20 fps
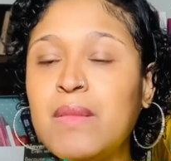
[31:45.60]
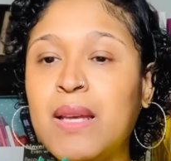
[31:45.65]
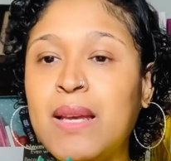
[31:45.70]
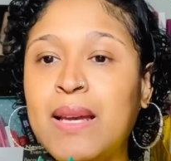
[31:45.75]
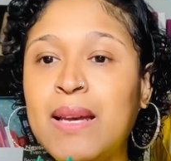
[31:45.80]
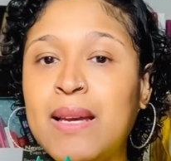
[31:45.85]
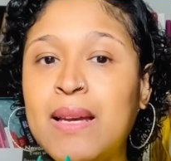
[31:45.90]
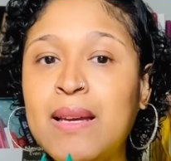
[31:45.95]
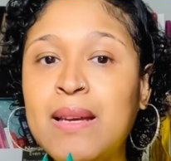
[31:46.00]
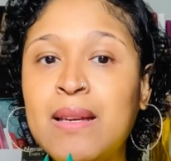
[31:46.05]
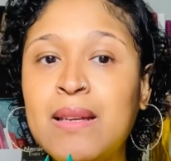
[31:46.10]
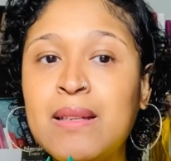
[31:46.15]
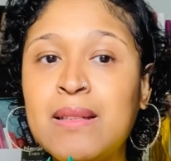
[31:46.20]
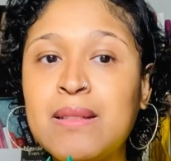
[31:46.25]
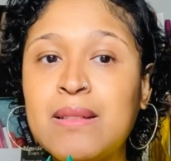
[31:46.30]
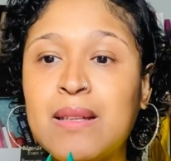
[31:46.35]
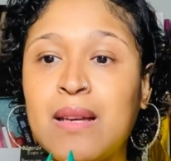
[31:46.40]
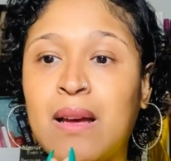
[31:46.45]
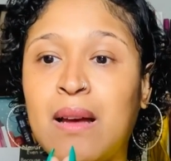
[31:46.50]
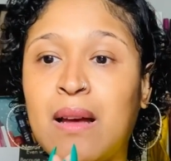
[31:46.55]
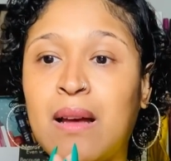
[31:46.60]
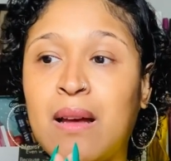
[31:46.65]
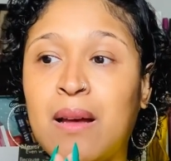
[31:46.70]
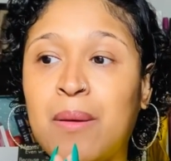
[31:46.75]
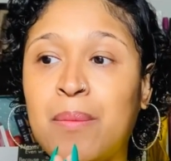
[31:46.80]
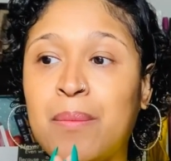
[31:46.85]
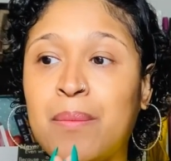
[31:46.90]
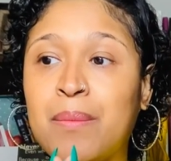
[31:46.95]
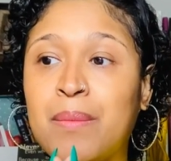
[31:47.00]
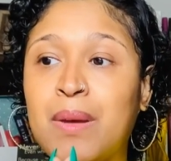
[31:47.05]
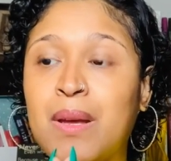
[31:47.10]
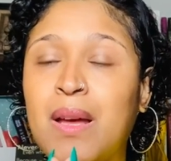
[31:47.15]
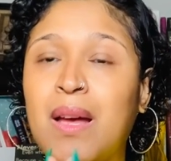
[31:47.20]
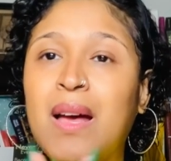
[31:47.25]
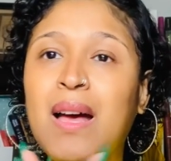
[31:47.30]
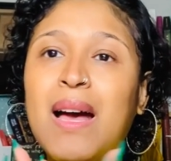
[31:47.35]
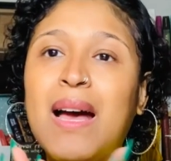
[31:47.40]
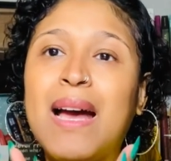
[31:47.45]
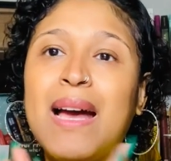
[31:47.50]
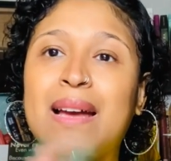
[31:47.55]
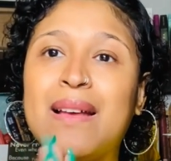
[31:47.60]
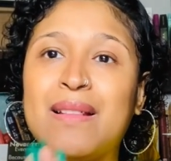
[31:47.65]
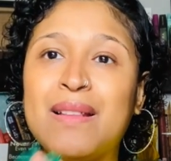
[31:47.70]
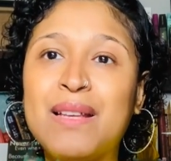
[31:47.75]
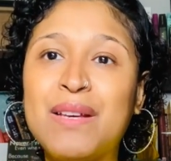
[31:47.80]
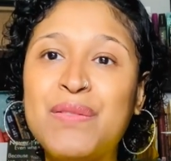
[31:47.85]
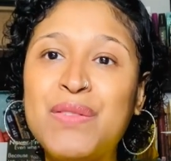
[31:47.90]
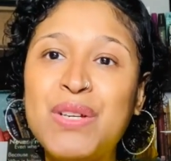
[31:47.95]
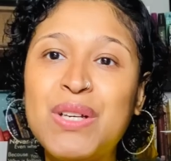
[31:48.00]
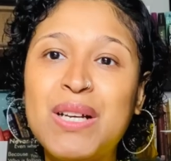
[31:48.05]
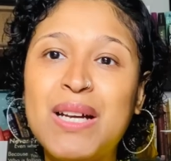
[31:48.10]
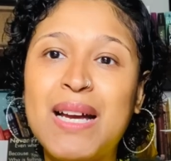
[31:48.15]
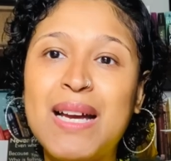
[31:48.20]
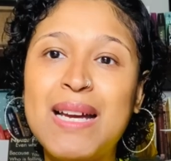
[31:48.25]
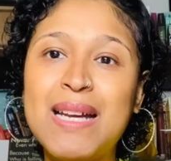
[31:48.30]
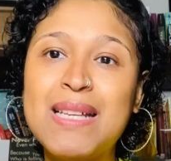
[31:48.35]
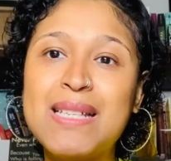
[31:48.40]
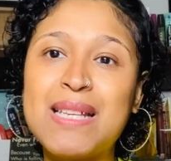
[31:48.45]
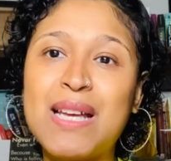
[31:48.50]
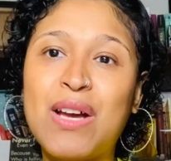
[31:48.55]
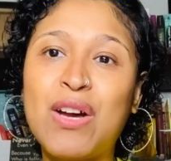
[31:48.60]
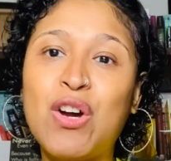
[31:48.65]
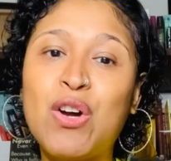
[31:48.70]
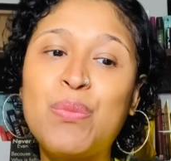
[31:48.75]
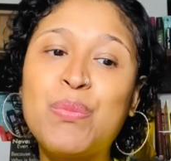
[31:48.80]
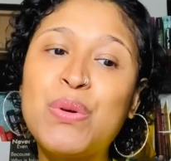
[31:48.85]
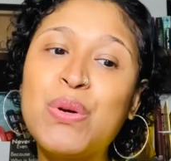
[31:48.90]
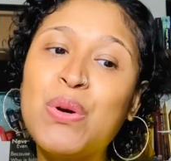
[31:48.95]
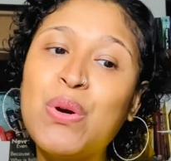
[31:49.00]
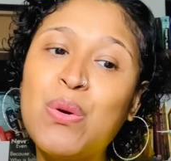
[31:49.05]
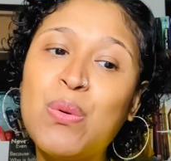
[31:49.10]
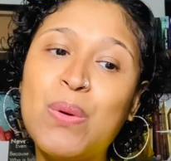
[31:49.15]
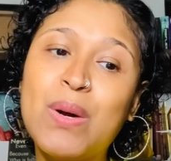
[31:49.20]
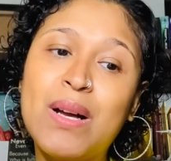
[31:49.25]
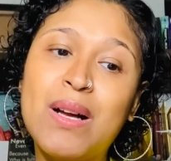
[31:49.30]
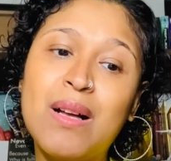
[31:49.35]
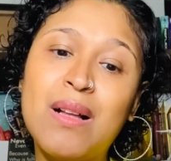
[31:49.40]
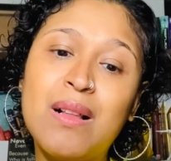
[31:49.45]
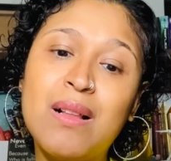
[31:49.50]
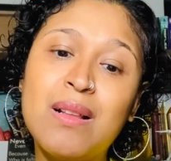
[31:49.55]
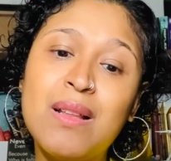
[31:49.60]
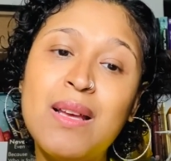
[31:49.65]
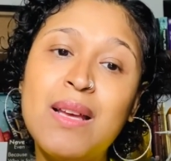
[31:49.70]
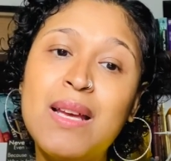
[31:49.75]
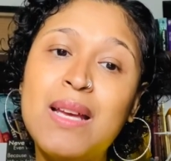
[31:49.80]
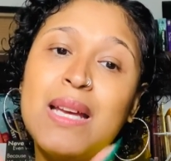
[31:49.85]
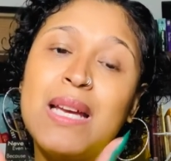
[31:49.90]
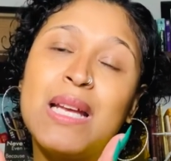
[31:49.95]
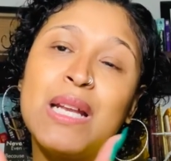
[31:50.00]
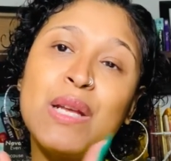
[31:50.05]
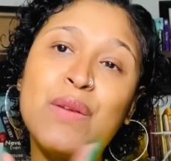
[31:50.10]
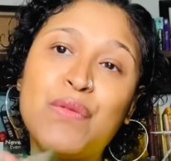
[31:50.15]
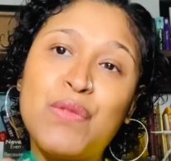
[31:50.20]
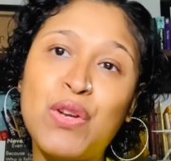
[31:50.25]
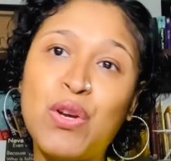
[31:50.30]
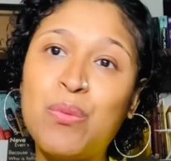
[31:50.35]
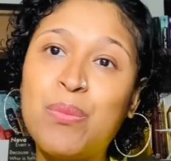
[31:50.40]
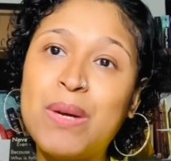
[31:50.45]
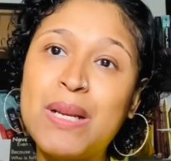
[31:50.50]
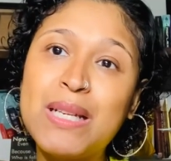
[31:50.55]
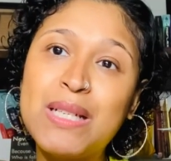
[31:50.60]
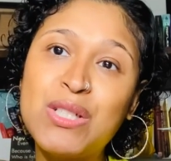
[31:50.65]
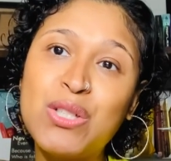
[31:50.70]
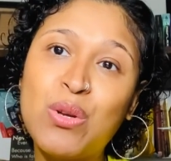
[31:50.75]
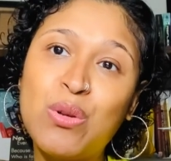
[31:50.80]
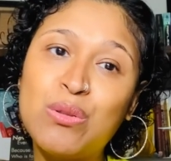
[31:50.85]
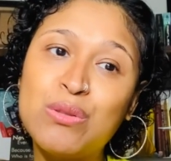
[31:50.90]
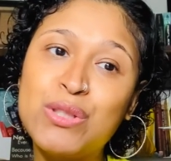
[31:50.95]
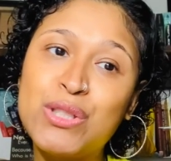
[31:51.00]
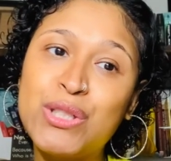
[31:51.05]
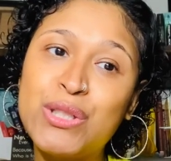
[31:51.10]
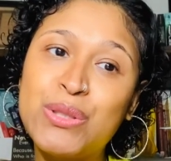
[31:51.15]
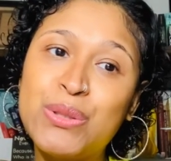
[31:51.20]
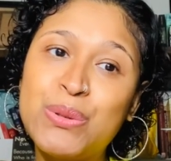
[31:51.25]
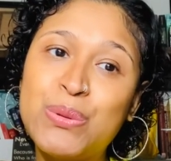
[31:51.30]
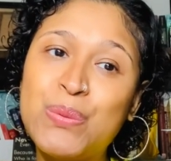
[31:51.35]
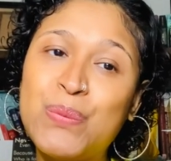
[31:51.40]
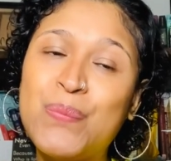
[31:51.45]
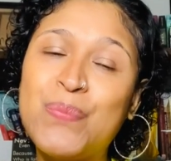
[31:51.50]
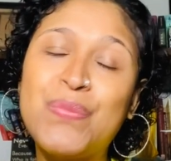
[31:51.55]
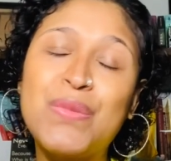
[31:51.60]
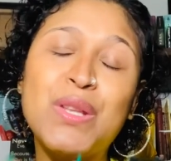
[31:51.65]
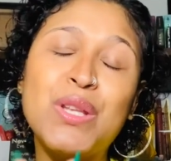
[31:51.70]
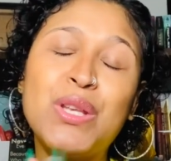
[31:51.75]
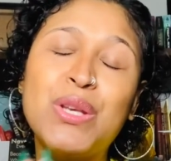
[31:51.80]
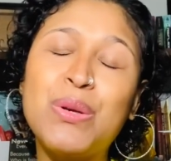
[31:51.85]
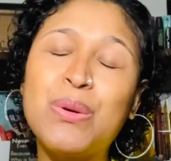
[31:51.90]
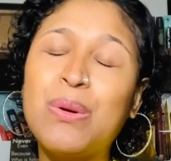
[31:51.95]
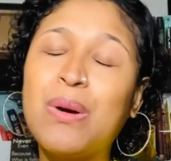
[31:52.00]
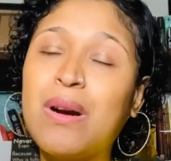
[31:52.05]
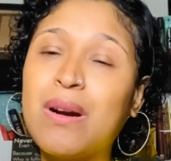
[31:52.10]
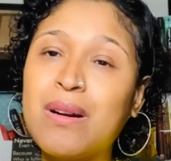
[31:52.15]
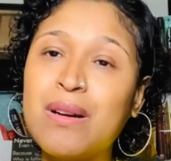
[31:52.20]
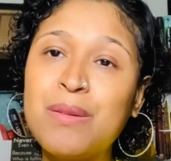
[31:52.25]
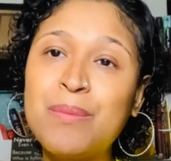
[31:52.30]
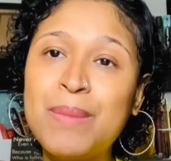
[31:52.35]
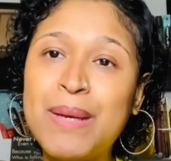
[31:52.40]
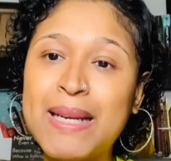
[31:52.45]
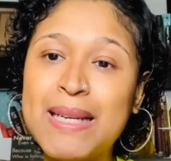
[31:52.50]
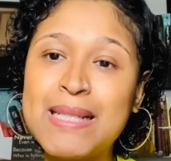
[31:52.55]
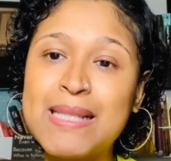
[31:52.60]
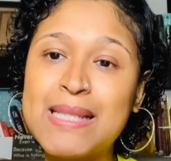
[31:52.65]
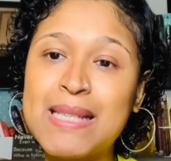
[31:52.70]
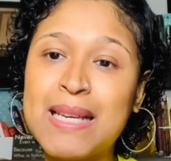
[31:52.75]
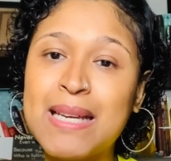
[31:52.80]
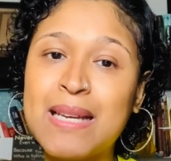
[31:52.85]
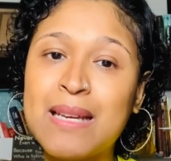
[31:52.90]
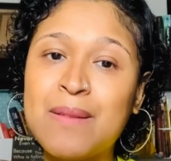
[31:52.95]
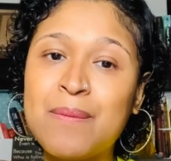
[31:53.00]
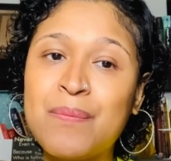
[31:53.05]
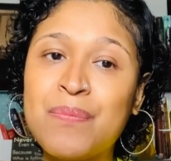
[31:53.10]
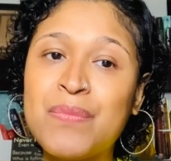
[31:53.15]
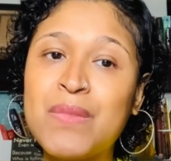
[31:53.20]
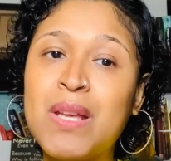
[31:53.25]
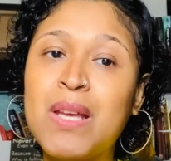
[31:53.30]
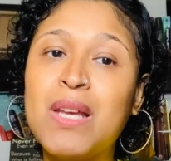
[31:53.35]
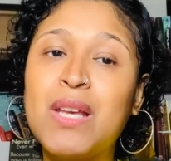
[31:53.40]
And I love you guys. I hope you are well. And if nobody told you, you are amazing.